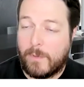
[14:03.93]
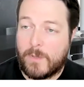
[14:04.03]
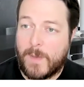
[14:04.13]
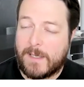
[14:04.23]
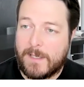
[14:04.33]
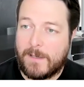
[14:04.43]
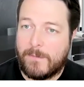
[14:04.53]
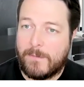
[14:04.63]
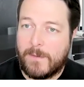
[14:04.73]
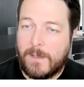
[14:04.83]

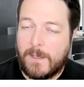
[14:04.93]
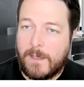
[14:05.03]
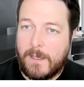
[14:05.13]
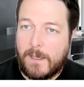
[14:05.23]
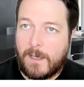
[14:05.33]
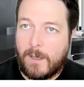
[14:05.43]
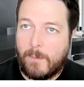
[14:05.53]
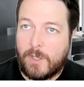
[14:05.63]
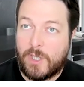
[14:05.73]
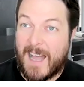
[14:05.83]
perspective.
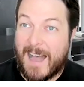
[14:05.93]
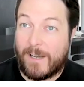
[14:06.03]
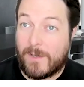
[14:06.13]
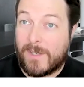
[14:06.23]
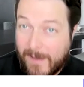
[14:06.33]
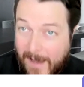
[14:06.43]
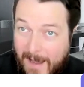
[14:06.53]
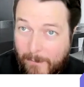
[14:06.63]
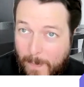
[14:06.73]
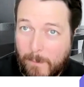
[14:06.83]
And just to add on to
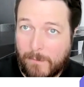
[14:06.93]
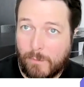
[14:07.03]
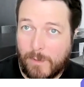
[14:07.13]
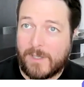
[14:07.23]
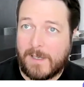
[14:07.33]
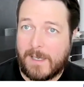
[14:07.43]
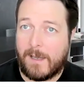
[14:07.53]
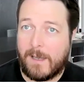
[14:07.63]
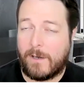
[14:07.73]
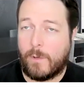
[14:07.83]
that, we've
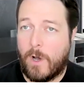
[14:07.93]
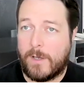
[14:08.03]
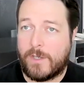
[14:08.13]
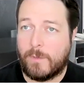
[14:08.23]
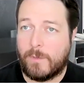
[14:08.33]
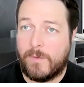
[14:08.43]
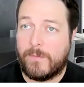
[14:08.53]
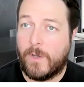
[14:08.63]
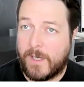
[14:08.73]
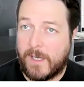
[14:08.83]
recently acquired some
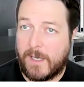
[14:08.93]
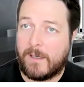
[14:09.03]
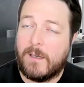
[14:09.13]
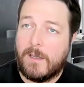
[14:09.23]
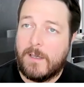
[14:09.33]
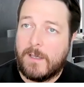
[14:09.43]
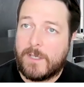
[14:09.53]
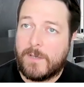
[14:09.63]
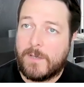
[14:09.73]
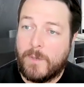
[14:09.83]
government funding
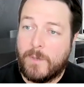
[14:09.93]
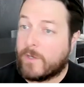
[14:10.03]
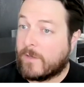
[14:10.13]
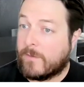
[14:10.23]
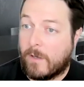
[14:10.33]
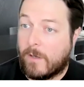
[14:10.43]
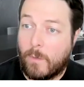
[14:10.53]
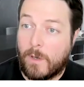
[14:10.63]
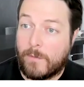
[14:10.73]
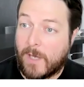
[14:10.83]
to fund most of our
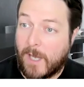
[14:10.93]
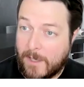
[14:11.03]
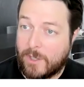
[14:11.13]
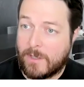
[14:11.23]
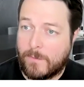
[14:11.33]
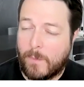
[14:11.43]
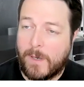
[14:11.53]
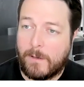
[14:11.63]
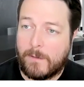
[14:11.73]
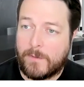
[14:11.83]
qualifications for a
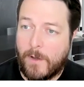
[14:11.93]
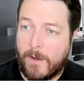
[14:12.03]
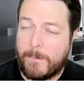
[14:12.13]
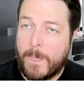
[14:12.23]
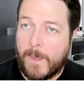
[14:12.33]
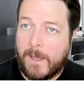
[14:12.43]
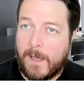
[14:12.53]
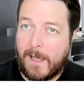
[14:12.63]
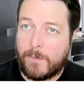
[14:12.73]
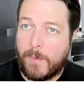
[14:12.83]
period of time.
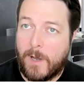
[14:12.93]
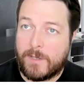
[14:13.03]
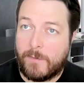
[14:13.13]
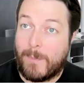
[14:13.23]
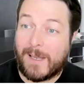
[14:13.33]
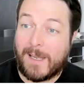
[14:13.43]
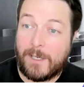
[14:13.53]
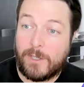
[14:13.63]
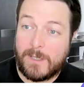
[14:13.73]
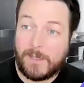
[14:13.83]
And part of our
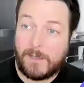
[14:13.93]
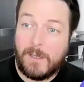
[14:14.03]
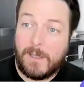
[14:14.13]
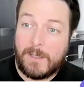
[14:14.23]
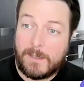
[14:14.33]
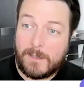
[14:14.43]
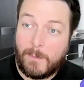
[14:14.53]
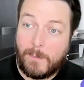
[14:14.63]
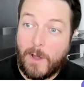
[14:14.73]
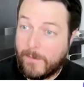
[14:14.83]
application to
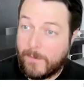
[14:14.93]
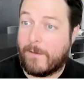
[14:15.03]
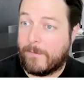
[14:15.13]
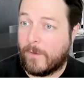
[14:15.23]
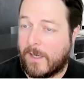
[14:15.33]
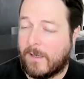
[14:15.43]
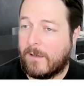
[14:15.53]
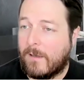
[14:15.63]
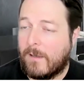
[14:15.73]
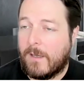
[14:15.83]
apply for that funding,